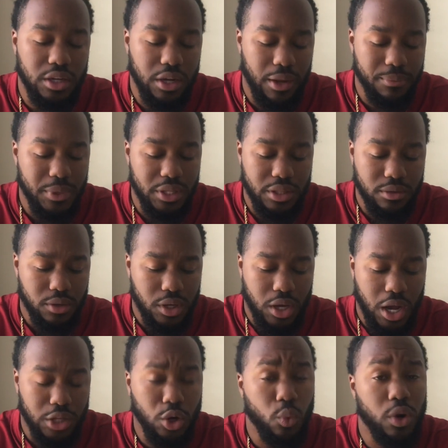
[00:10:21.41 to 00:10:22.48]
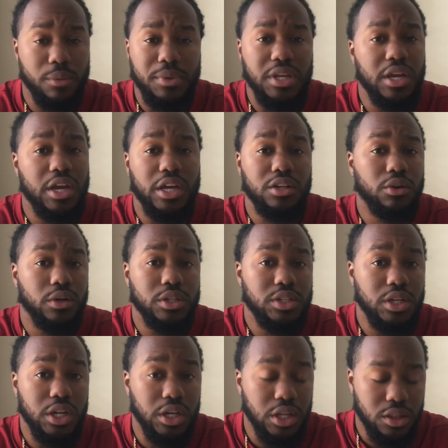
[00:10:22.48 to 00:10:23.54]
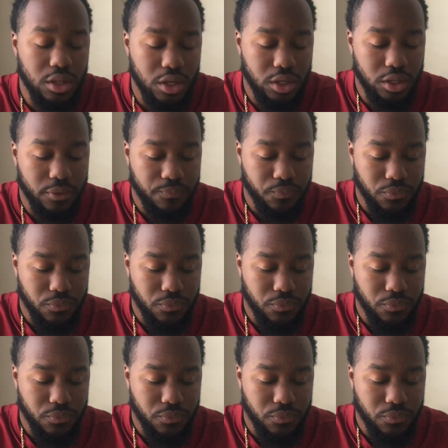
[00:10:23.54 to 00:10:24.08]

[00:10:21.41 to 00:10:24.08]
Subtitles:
I mean, I don't want to be ignorant to anything.